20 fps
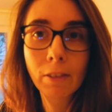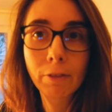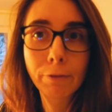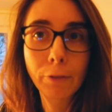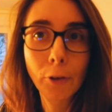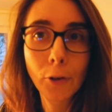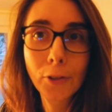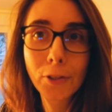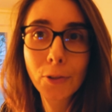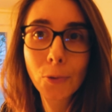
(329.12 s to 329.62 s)

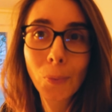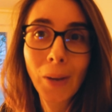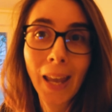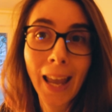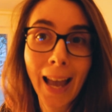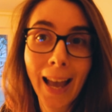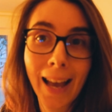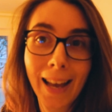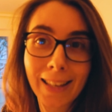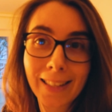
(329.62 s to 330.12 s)
first we
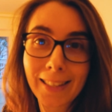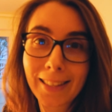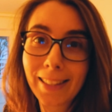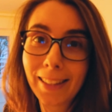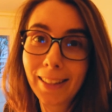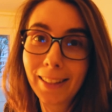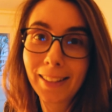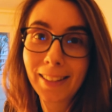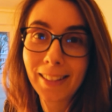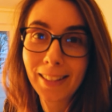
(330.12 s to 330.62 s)
asked
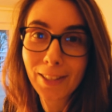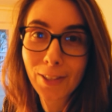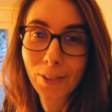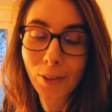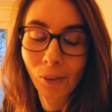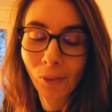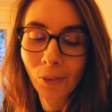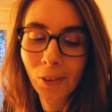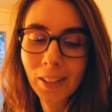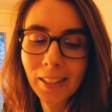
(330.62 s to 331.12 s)
in the
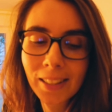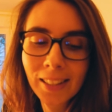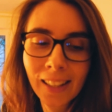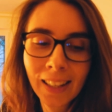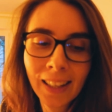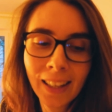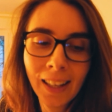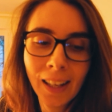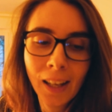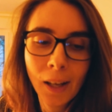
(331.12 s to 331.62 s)
Discord,
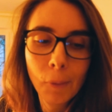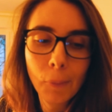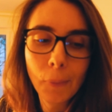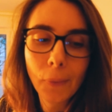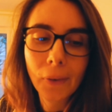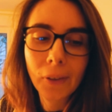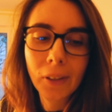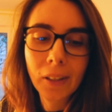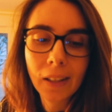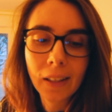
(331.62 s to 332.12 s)

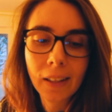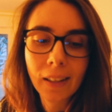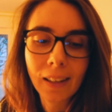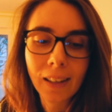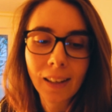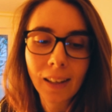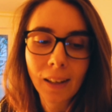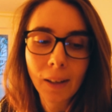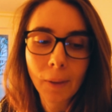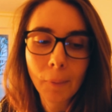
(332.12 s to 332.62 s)
but
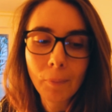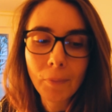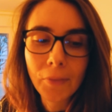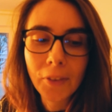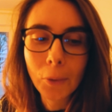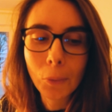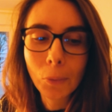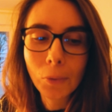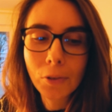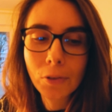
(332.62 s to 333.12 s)

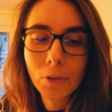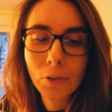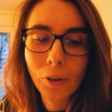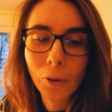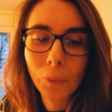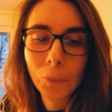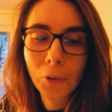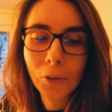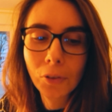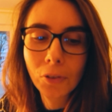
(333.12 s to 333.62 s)
there was
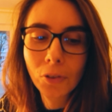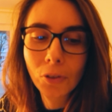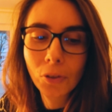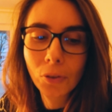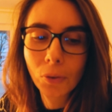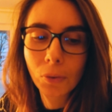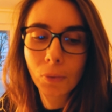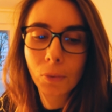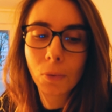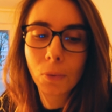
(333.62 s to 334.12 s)
no one
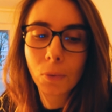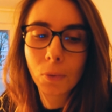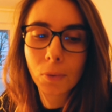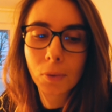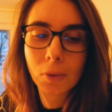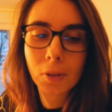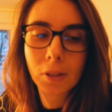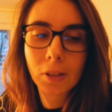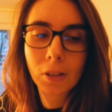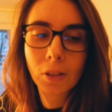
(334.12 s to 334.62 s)
who
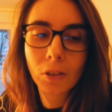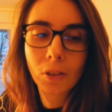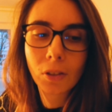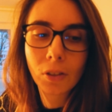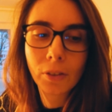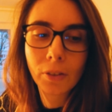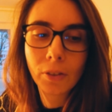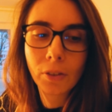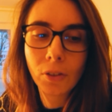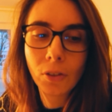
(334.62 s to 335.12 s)

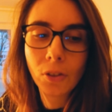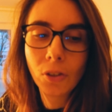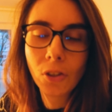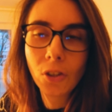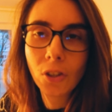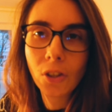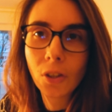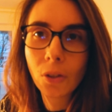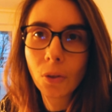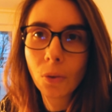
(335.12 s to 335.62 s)

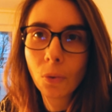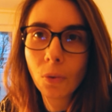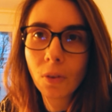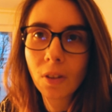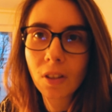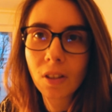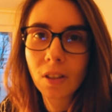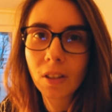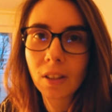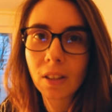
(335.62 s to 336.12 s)
knew
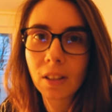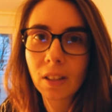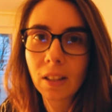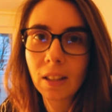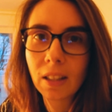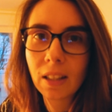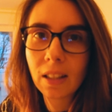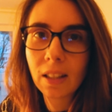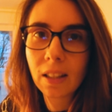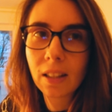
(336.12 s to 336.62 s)
the
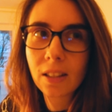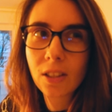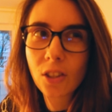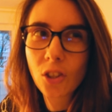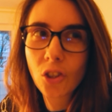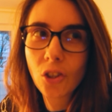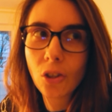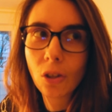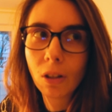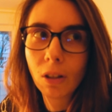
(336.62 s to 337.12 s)

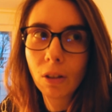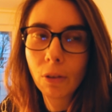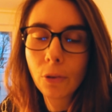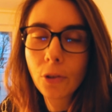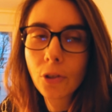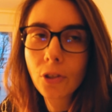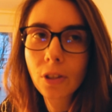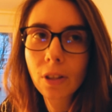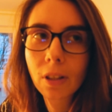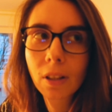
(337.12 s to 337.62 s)

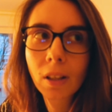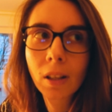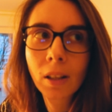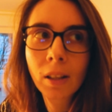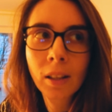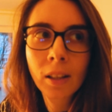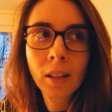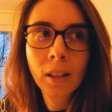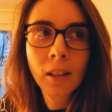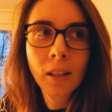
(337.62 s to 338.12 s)
solution,
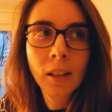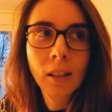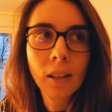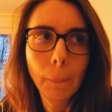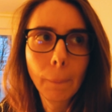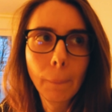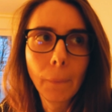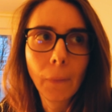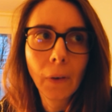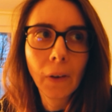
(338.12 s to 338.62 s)

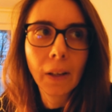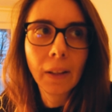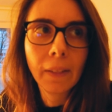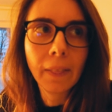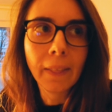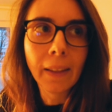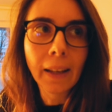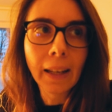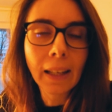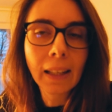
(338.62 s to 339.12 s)

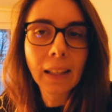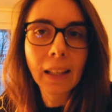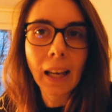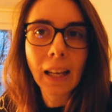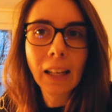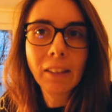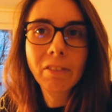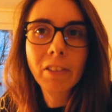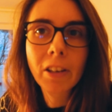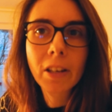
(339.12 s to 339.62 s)
but they
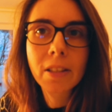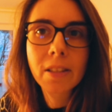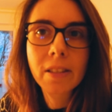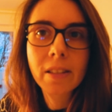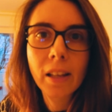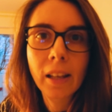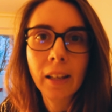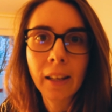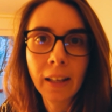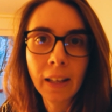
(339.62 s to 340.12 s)
gave
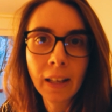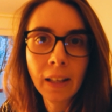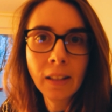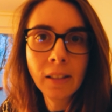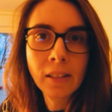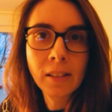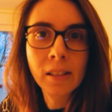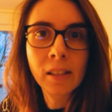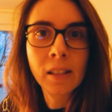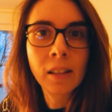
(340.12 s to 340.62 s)
us a
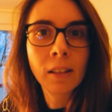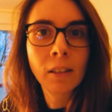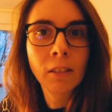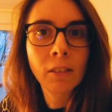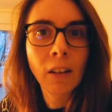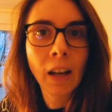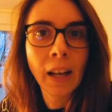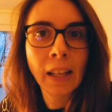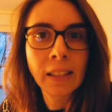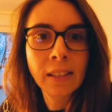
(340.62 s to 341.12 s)
hint in the
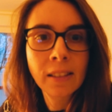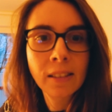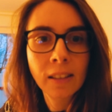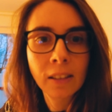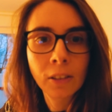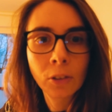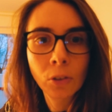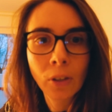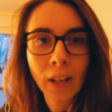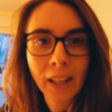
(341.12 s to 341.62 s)
right
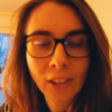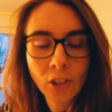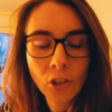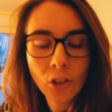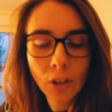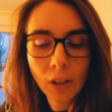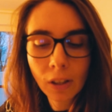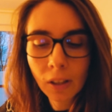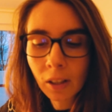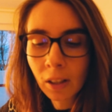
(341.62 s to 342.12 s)

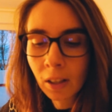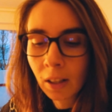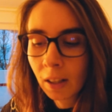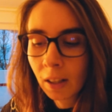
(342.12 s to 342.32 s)
direction,